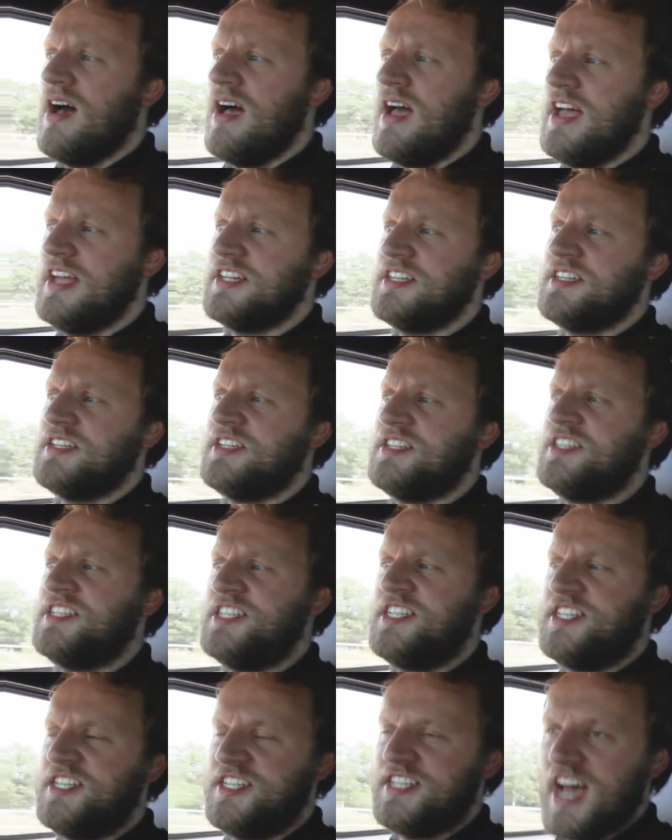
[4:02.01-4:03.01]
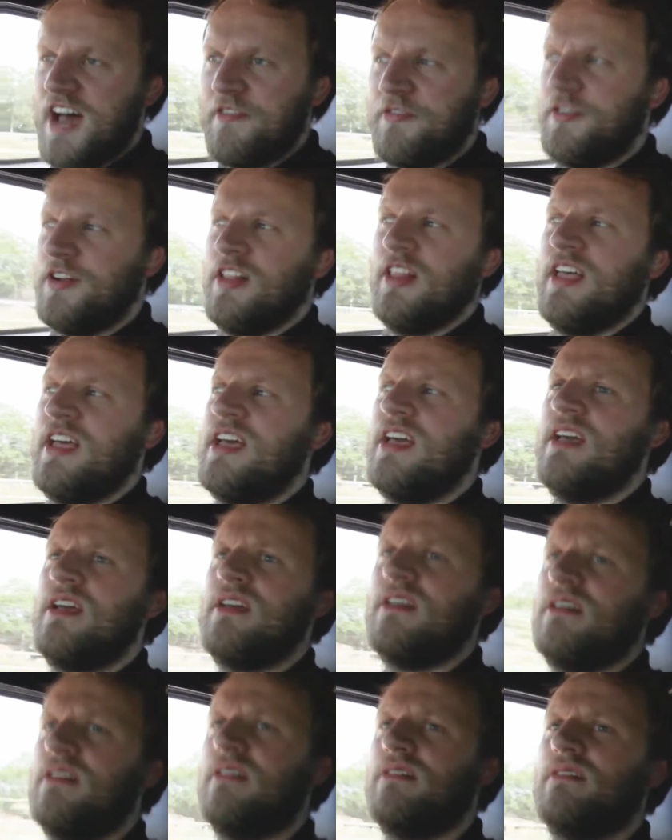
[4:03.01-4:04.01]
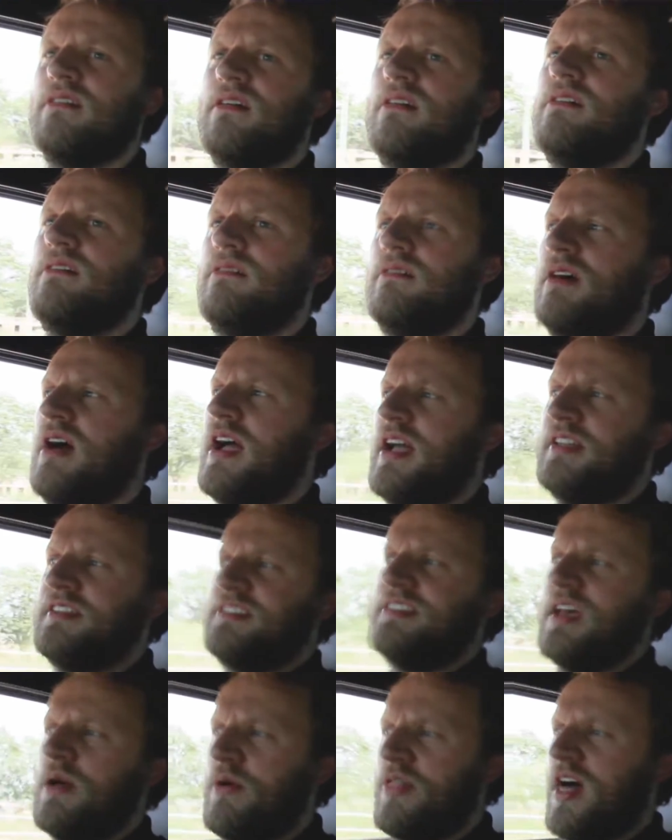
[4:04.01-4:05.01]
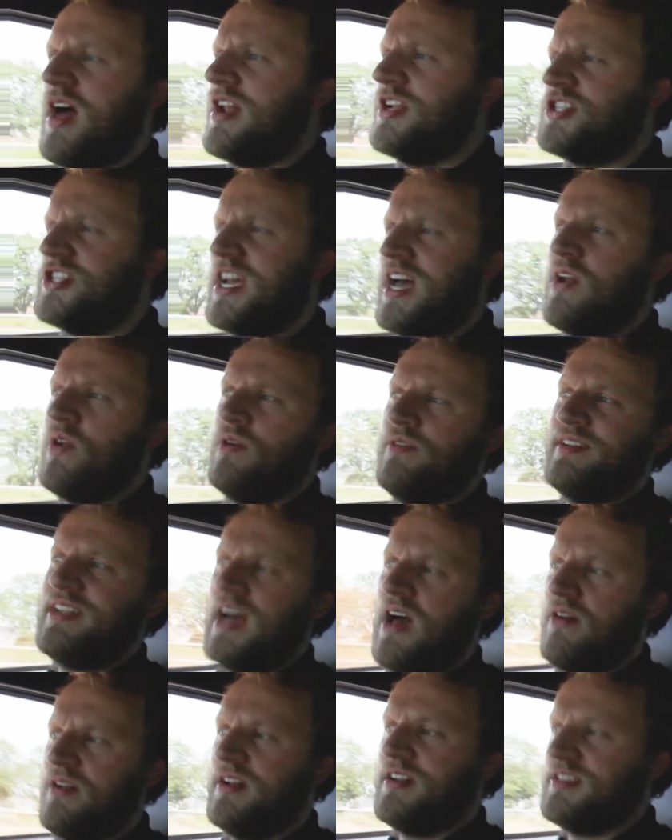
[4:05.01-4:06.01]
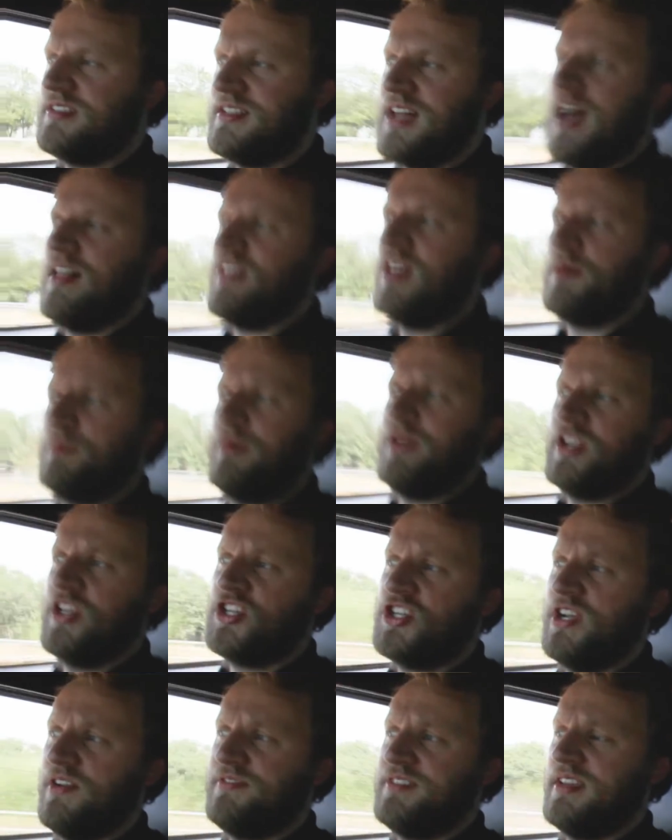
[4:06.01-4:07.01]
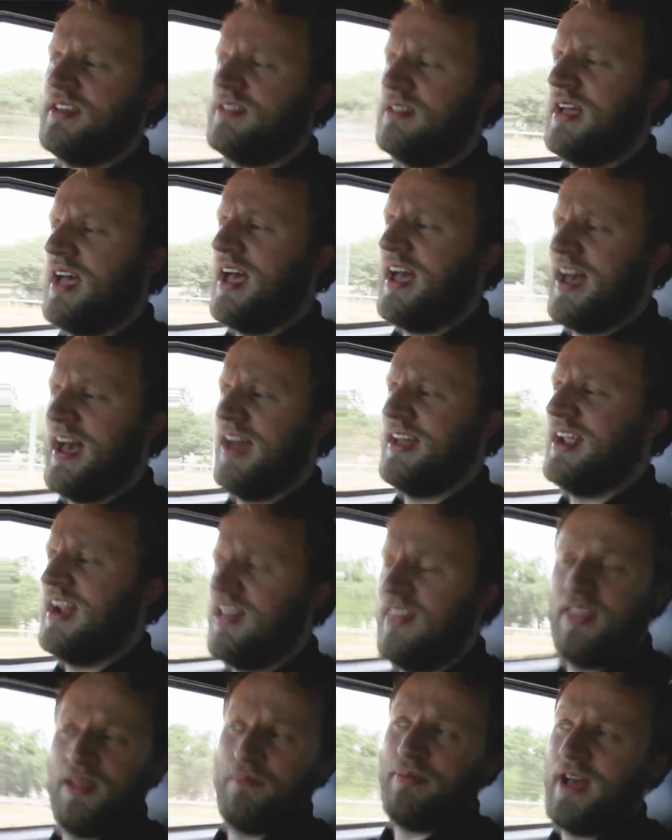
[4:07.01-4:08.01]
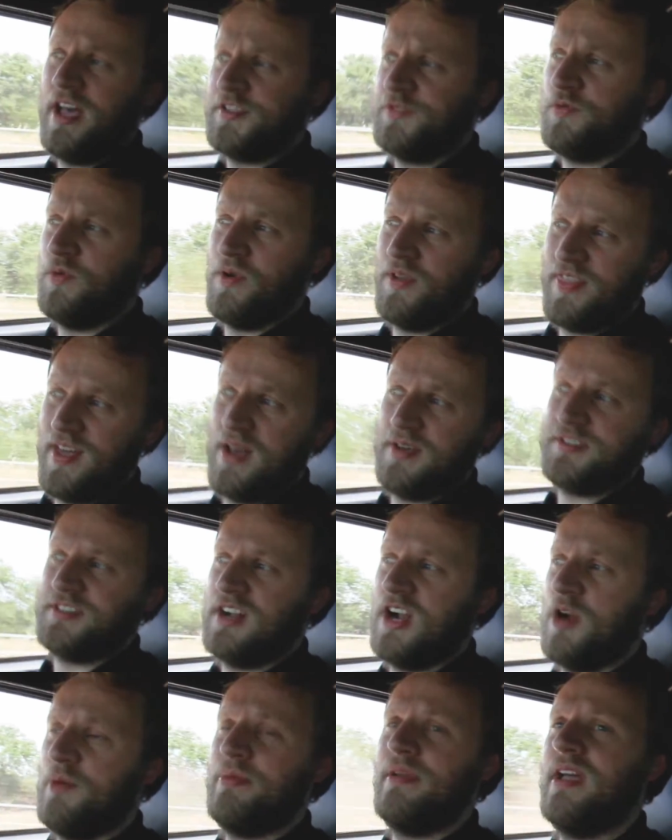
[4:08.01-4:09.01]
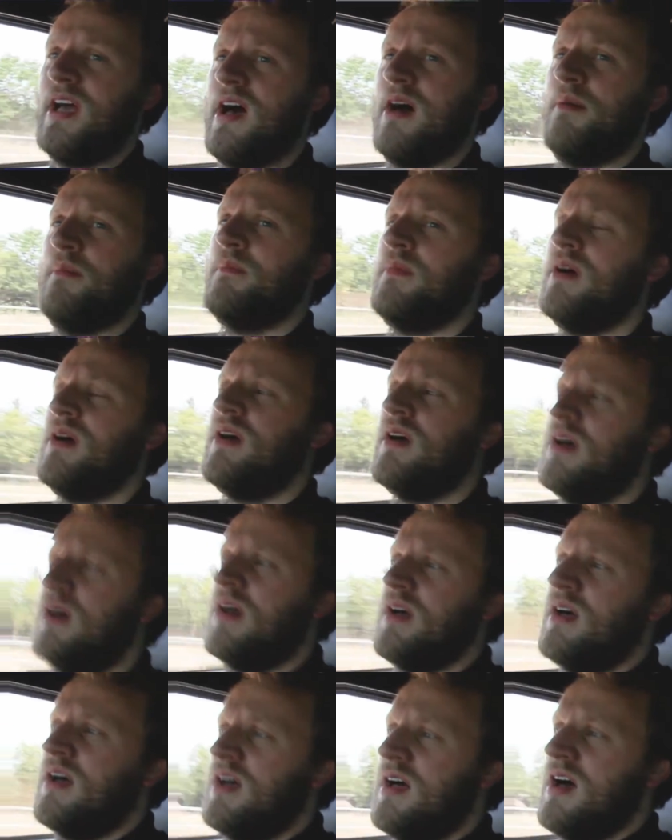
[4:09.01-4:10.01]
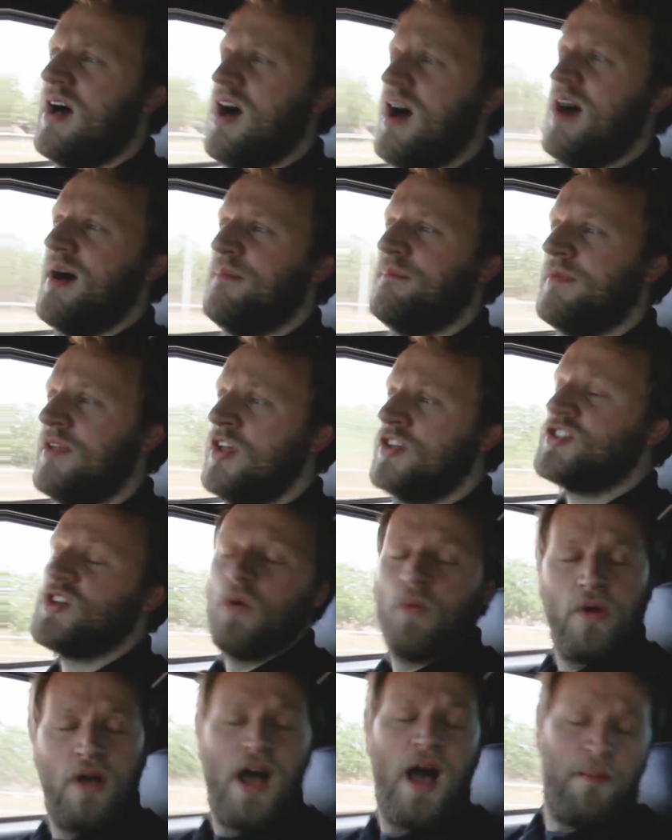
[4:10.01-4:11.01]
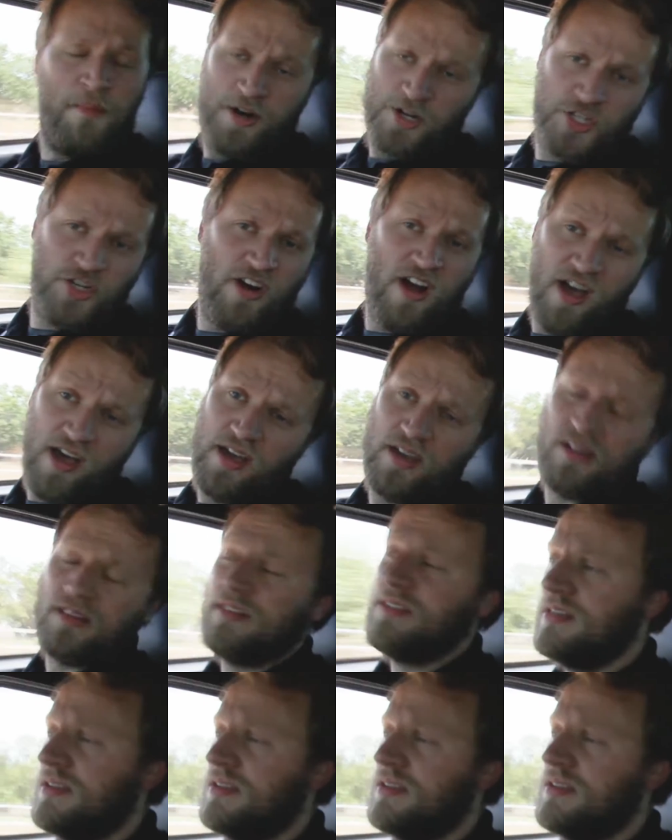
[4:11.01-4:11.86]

It definitely, I can say without a shadow of a doubt, it does not like being shifted at anything past 4,000 RPM. So I'm gonna try it.